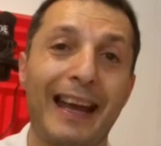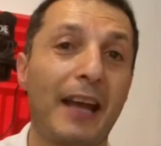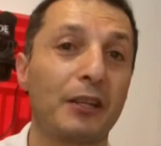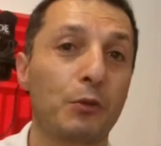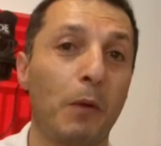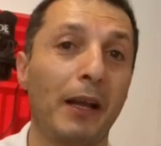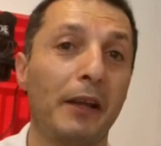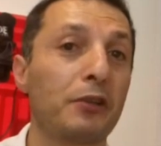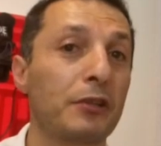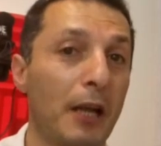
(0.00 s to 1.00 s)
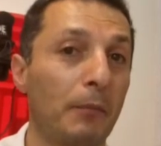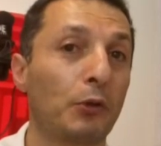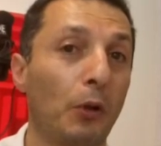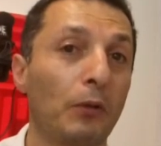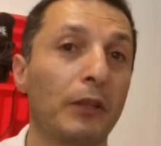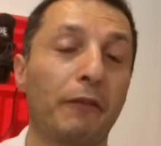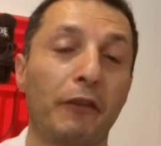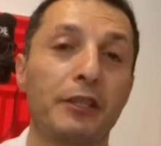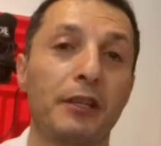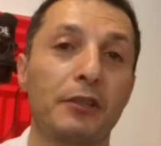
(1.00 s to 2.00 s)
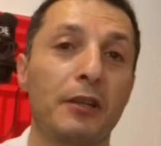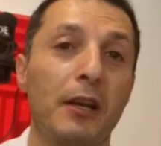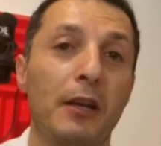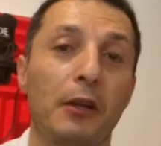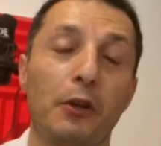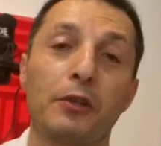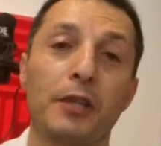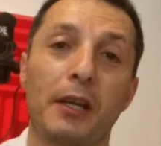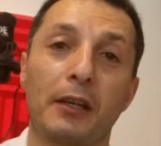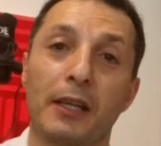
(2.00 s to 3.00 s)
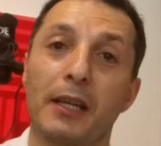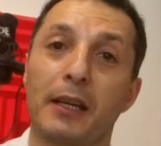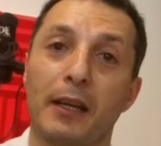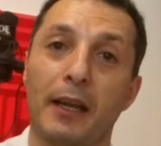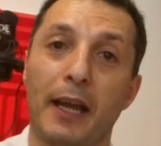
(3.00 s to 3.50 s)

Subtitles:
as well as some tonal differences using the